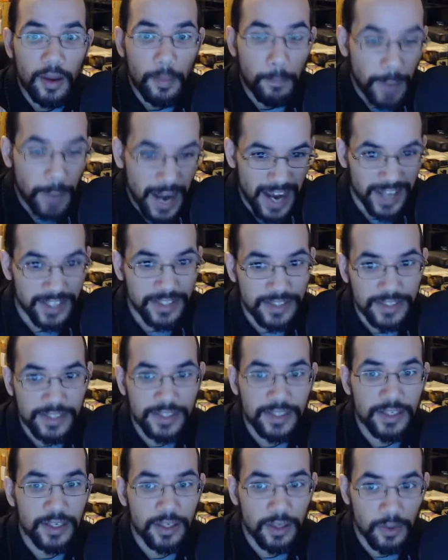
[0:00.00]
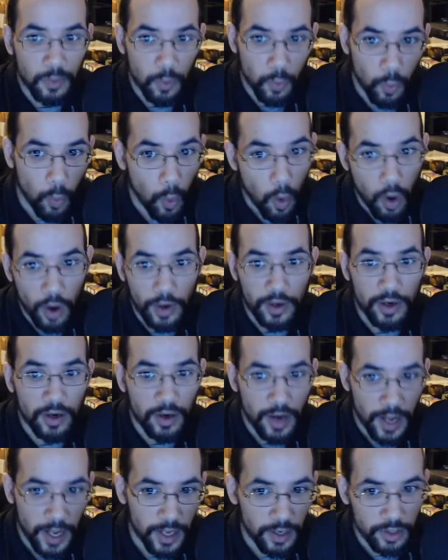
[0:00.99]
Piscean
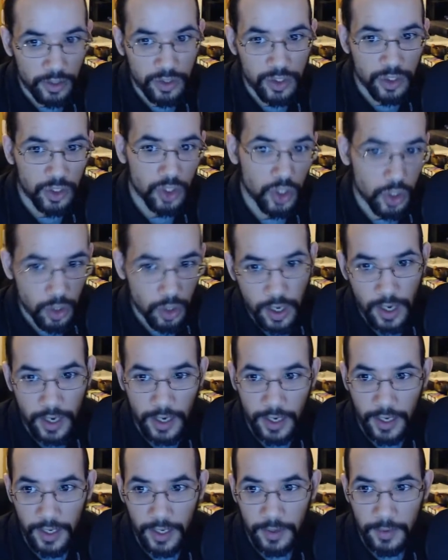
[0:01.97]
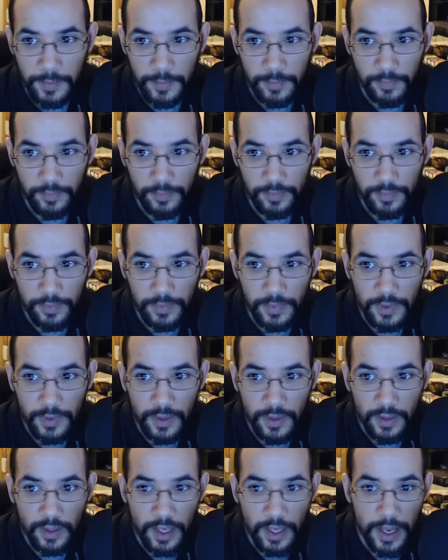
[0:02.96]
water energy trine.
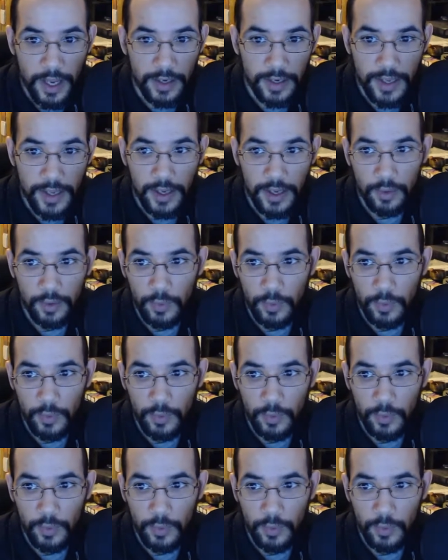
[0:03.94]
And again,